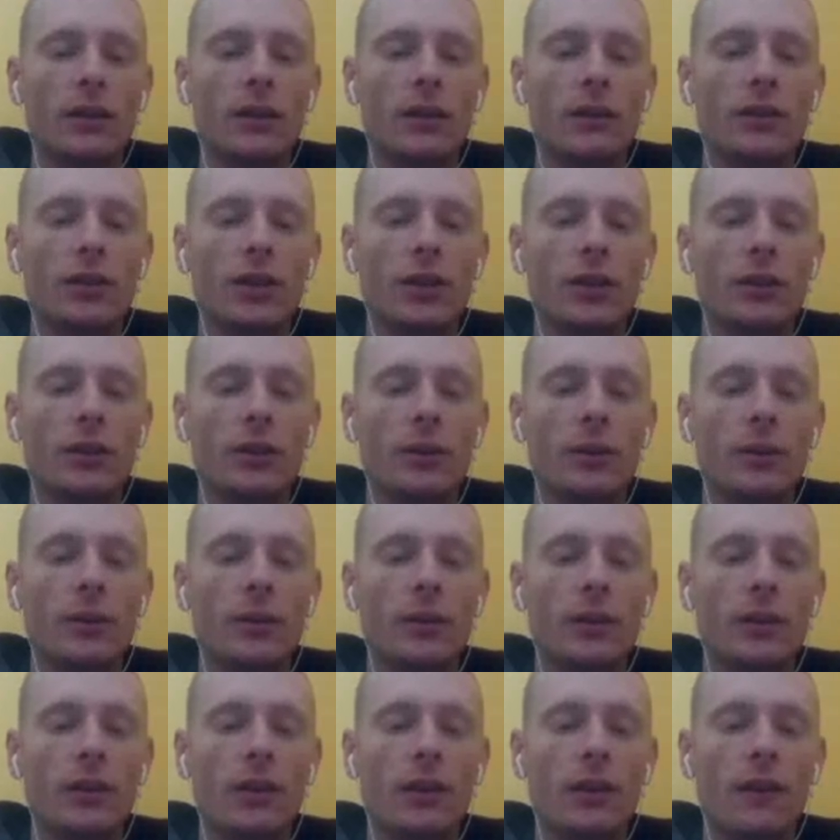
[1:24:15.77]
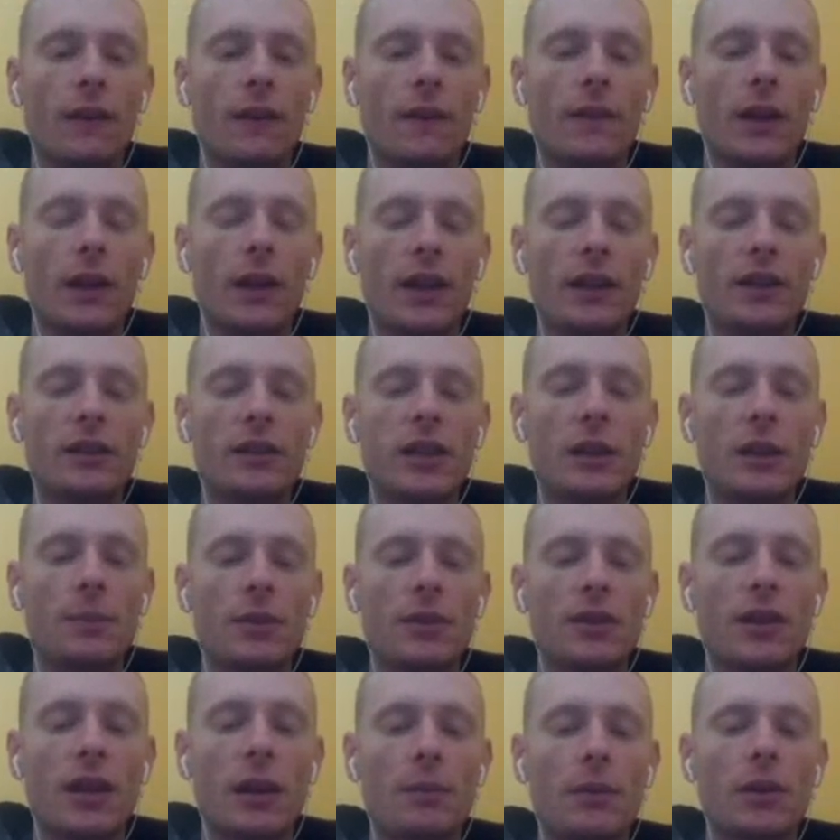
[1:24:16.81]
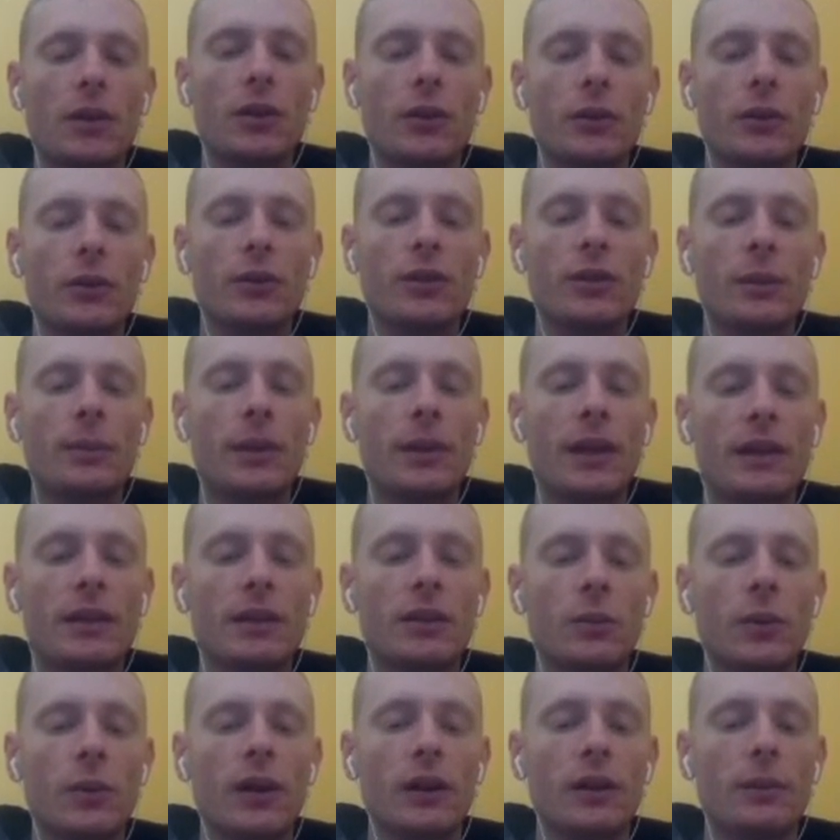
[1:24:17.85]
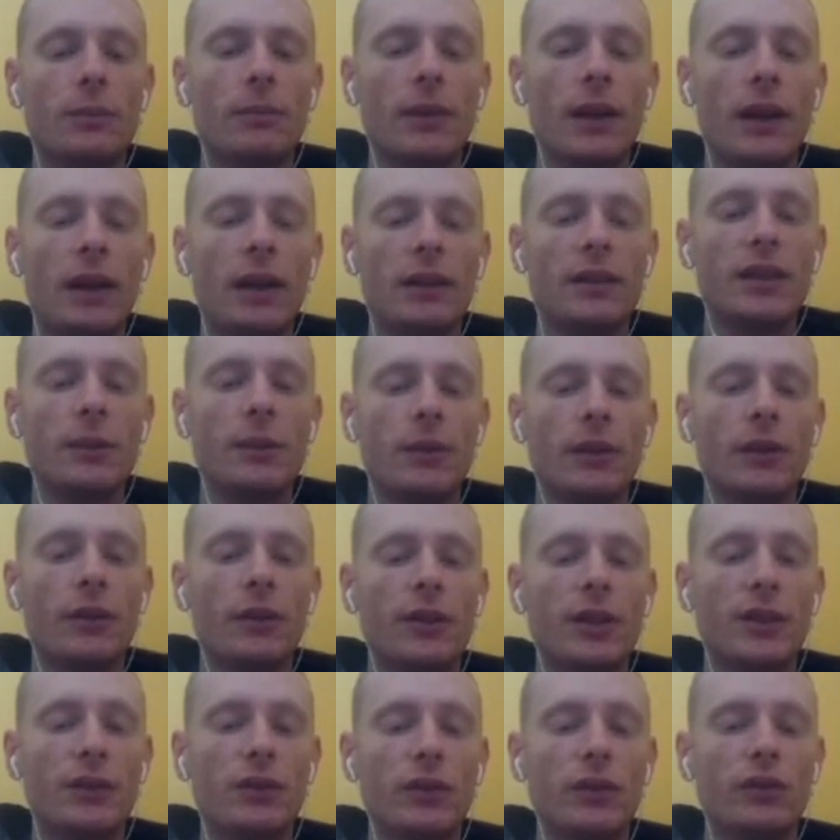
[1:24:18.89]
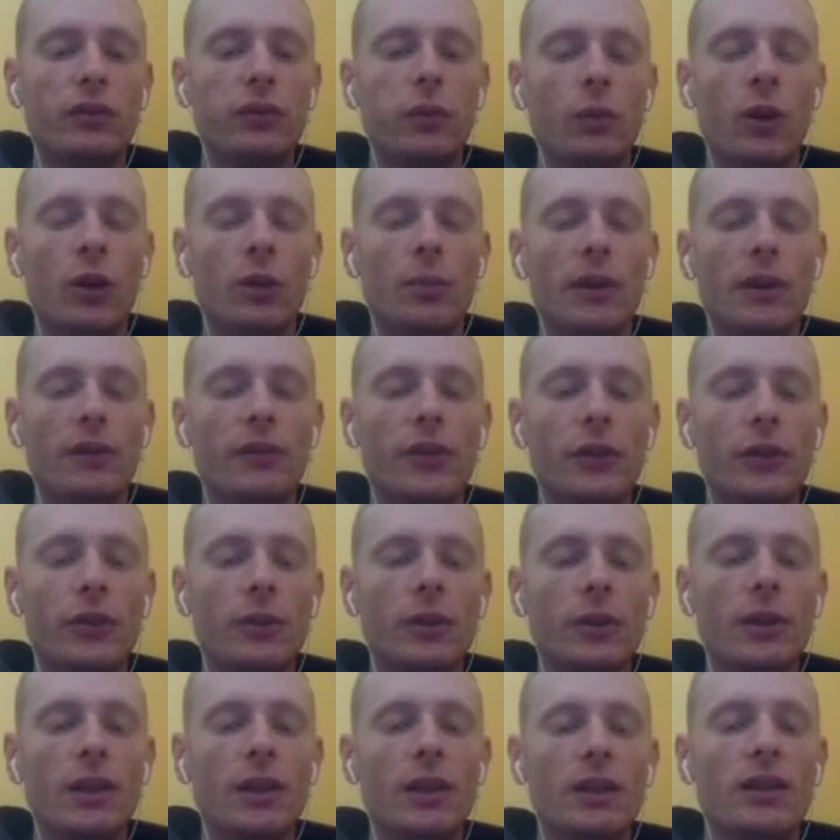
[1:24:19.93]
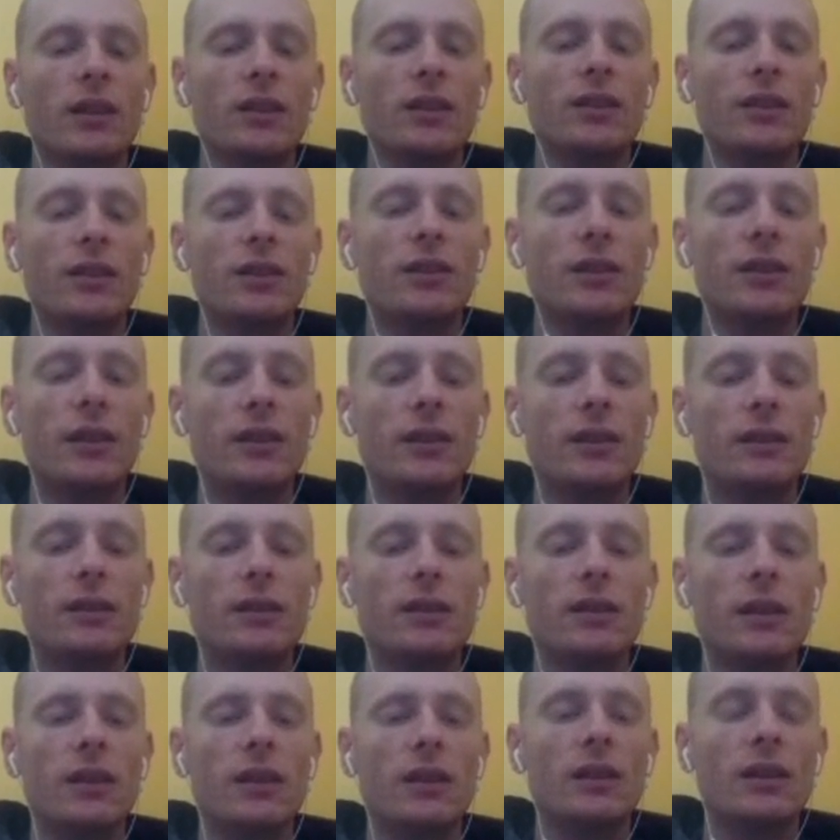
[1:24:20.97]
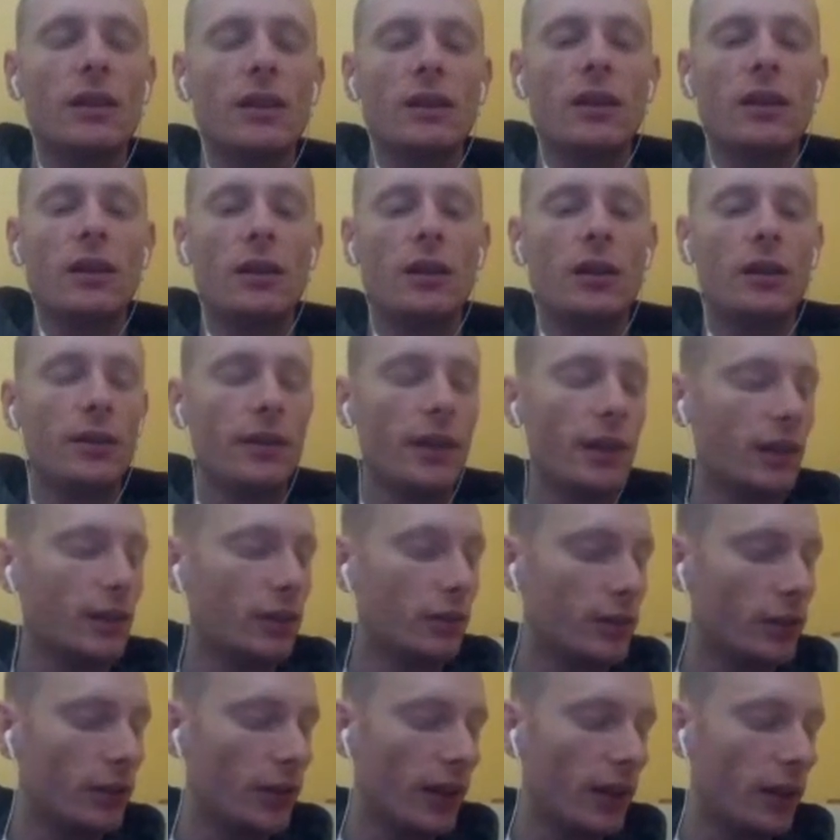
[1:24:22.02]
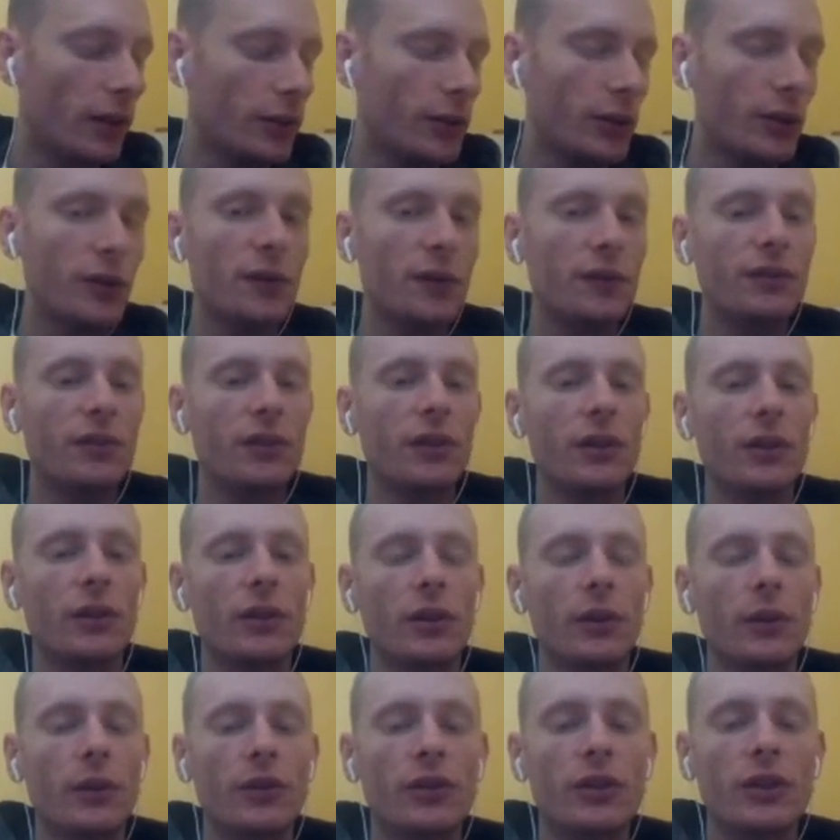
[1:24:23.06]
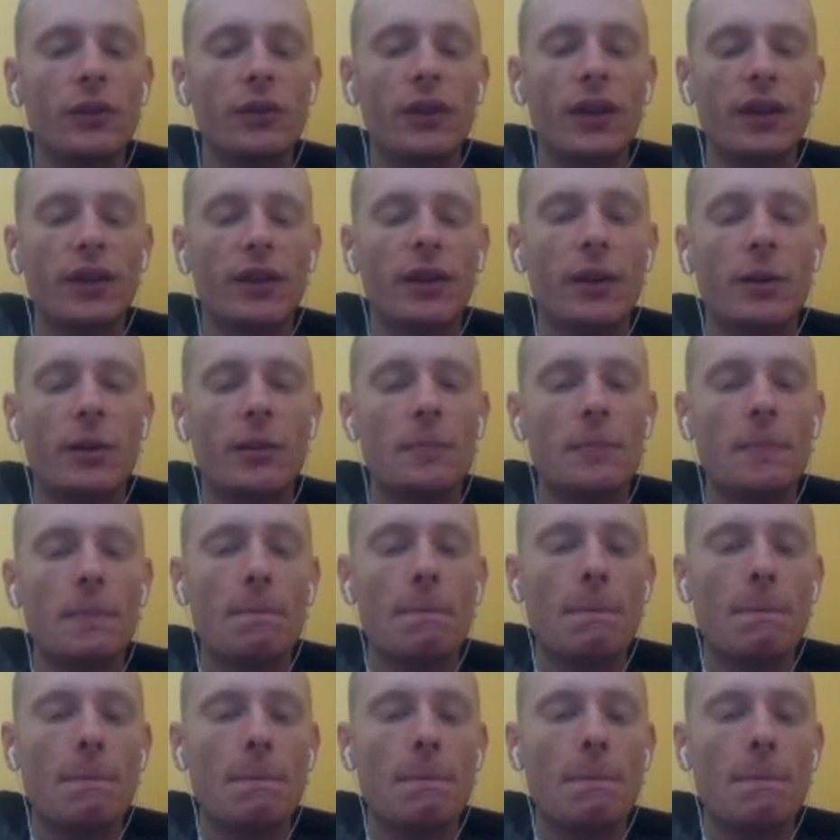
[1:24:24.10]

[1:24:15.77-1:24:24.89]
so, ledge clips can be used in places where it may not seem that there's even a floor above you, such as like the little alcoves near a loading zone like that.